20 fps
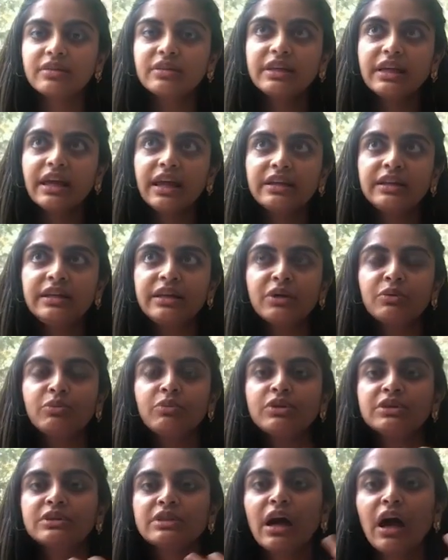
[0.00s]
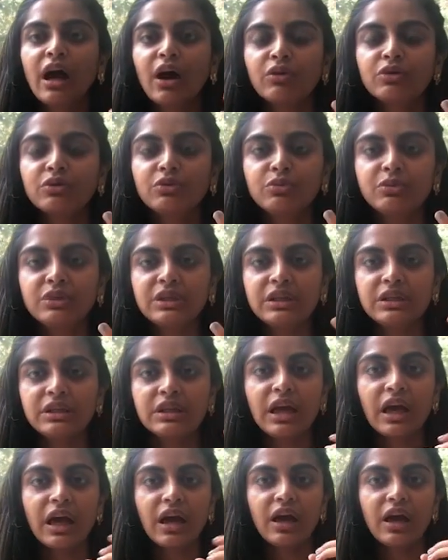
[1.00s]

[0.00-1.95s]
the idea was, how do we